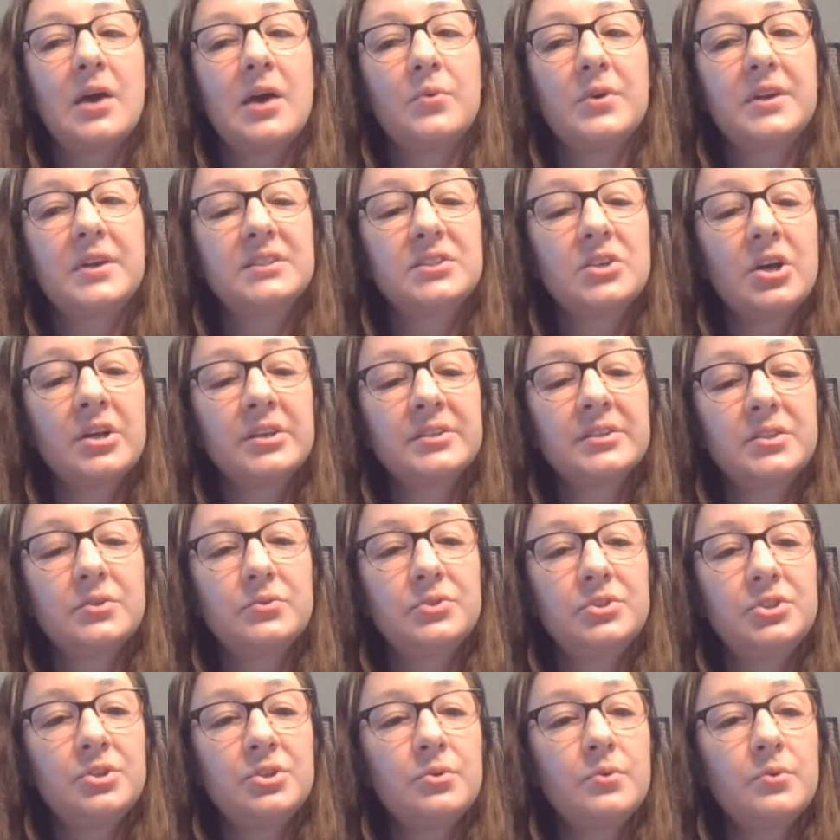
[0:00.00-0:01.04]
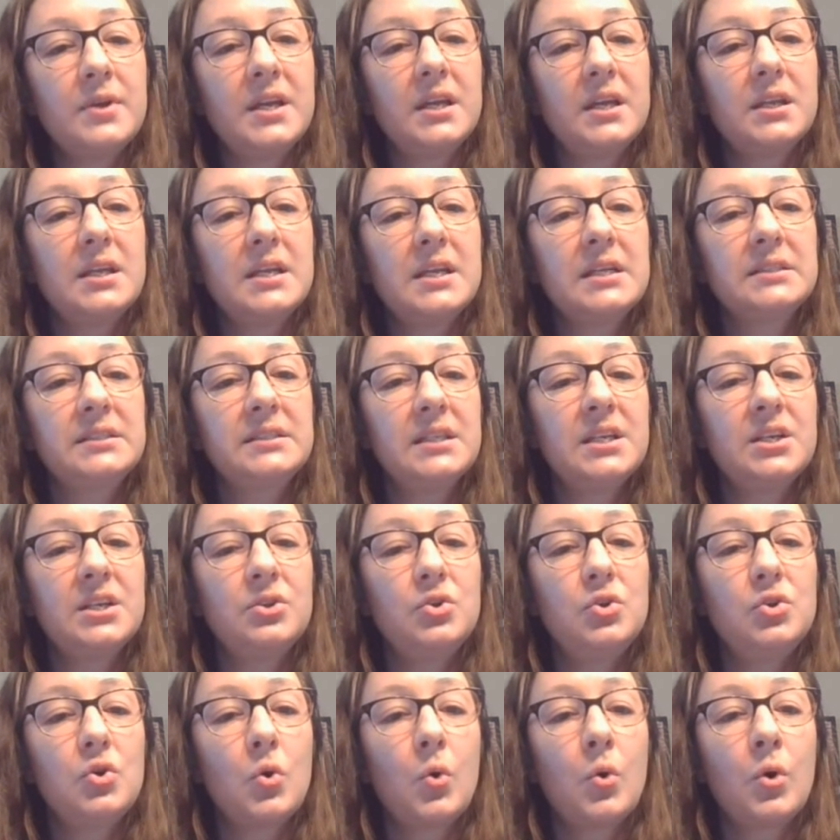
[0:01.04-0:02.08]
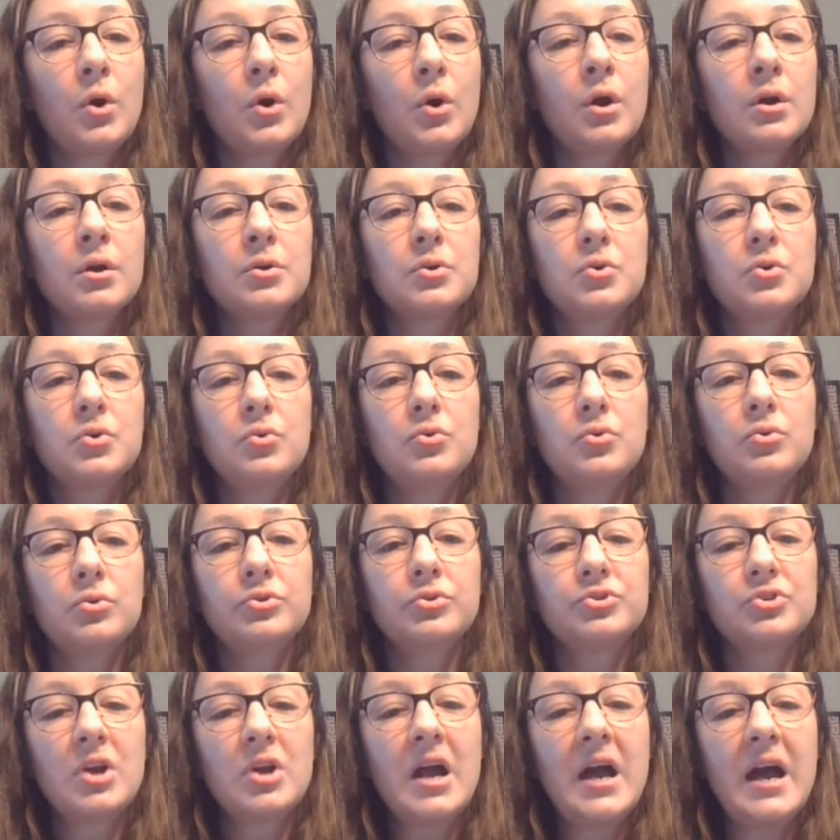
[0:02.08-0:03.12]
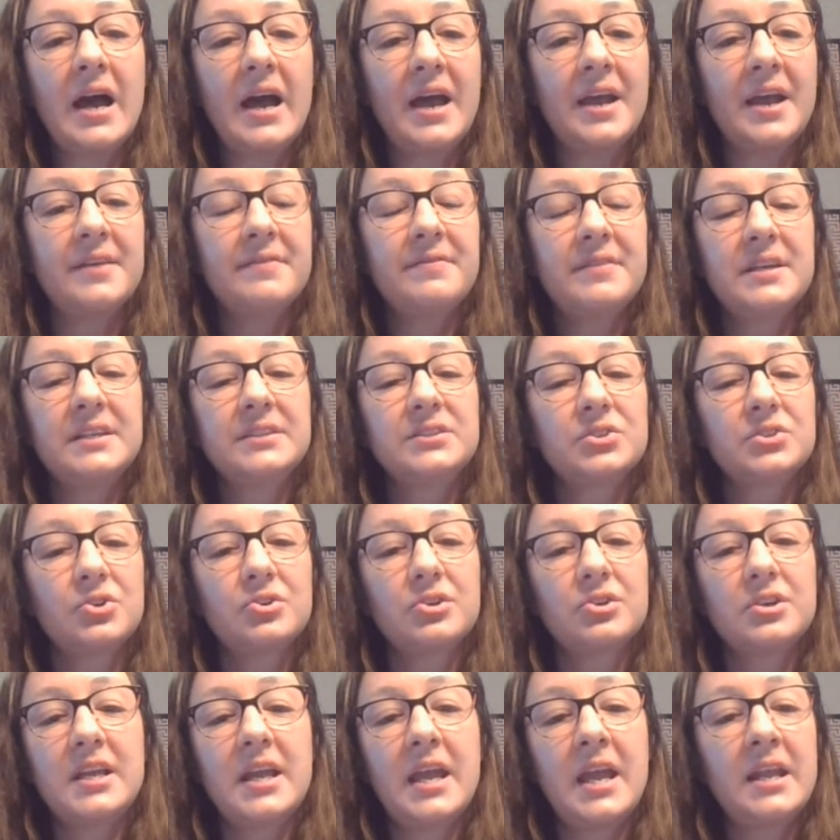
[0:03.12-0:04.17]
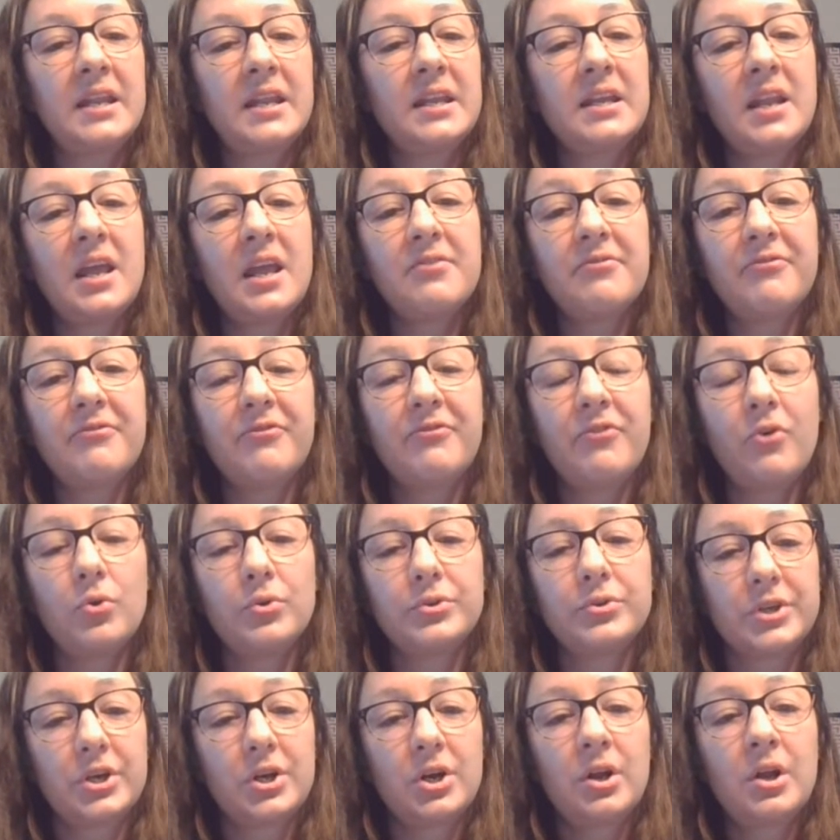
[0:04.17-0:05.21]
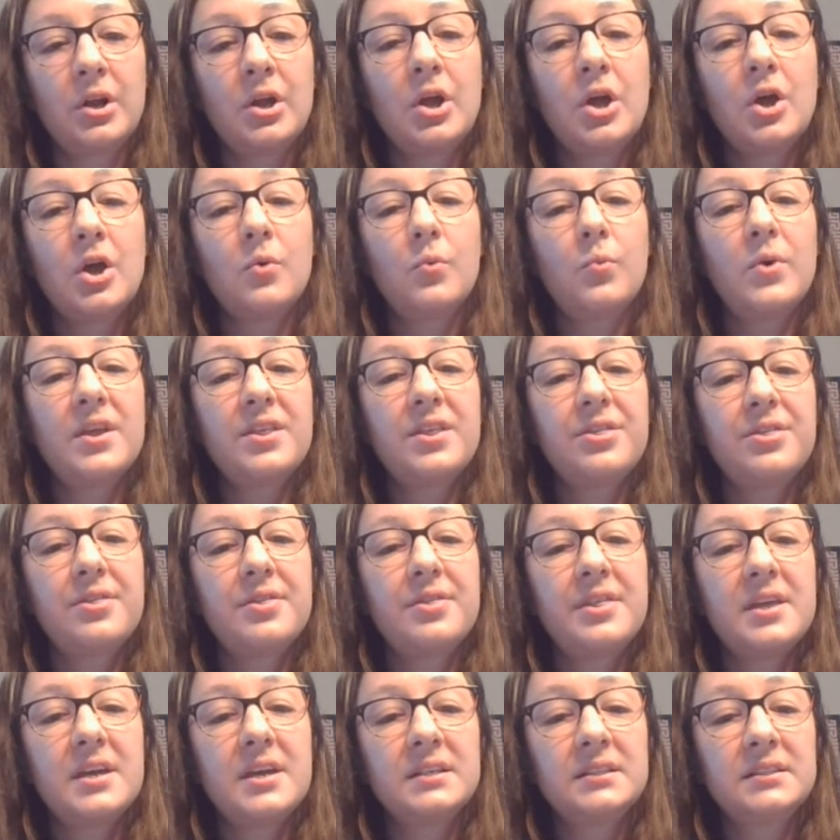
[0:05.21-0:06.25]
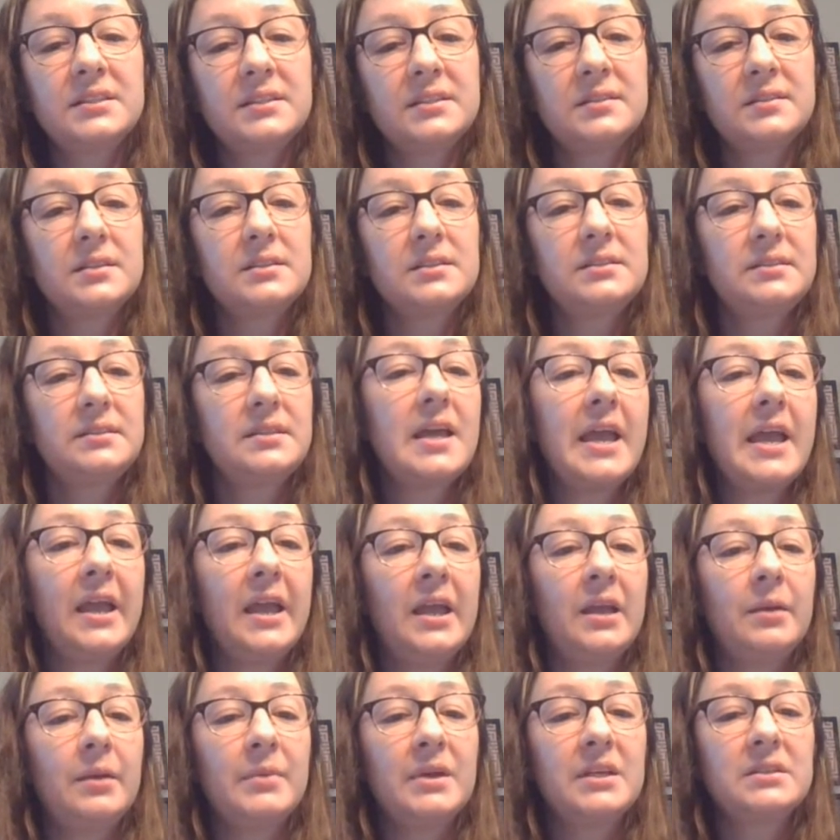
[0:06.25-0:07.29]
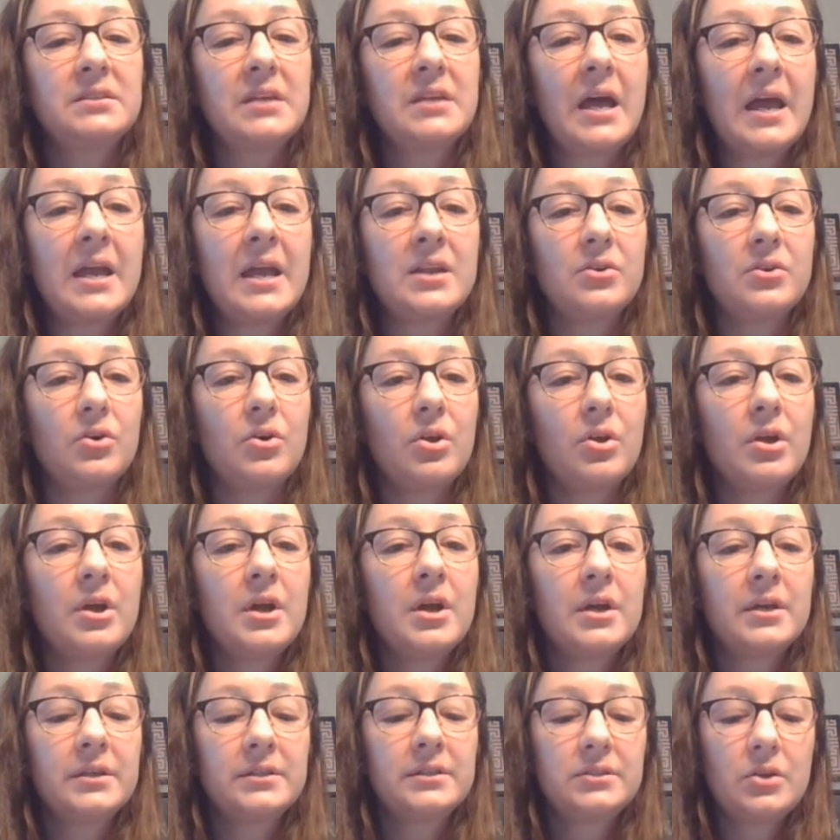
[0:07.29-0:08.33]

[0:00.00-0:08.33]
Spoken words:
And what it's also doing is in your Google Drive, it's creating a folder with this same title.